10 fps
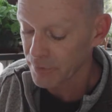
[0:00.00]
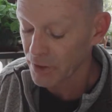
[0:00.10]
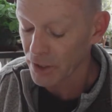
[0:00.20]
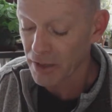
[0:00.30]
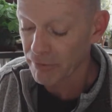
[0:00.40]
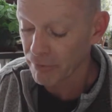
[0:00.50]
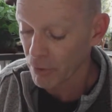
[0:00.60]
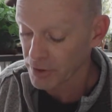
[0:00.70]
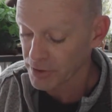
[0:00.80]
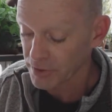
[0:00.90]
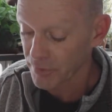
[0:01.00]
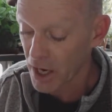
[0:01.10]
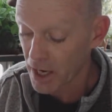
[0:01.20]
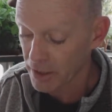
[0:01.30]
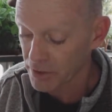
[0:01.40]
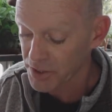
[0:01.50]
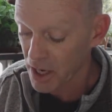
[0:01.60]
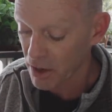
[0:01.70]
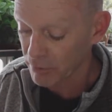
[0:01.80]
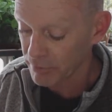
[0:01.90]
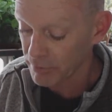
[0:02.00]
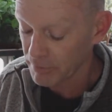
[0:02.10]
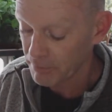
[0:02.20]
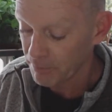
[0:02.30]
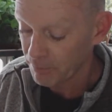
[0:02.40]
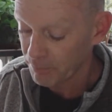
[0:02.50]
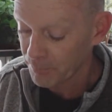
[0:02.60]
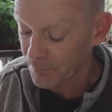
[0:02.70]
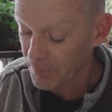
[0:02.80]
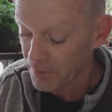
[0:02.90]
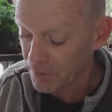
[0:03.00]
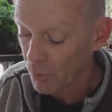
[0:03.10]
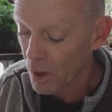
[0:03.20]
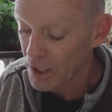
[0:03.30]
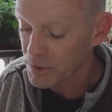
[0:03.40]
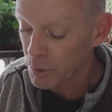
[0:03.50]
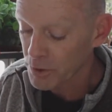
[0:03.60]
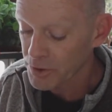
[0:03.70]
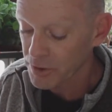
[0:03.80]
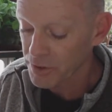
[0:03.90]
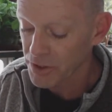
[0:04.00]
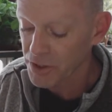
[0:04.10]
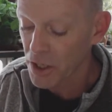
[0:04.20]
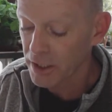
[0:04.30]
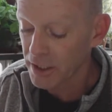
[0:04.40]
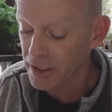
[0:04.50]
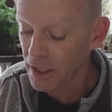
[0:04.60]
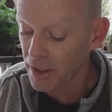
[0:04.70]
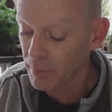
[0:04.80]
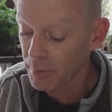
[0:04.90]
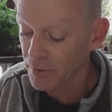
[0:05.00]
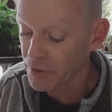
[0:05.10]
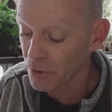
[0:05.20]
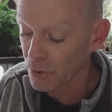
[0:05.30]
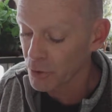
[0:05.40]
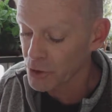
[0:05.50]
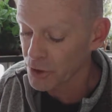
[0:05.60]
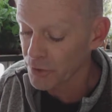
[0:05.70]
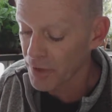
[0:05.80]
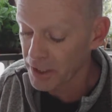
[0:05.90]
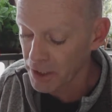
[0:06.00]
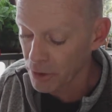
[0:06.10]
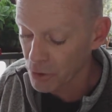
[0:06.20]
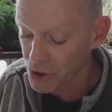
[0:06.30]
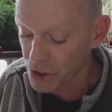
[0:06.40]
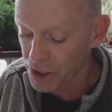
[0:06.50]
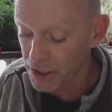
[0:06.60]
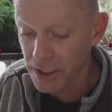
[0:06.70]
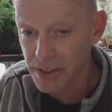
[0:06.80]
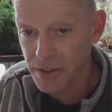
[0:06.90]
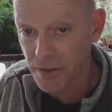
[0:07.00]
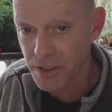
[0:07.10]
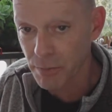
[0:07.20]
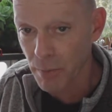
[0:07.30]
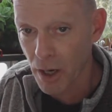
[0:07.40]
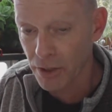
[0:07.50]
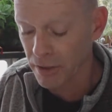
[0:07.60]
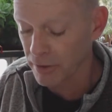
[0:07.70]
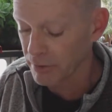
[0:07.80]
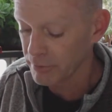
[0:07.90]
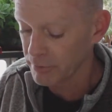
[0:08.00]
the life force, the higher self. The wise person does not get caught up in the delusion that he or she is this body.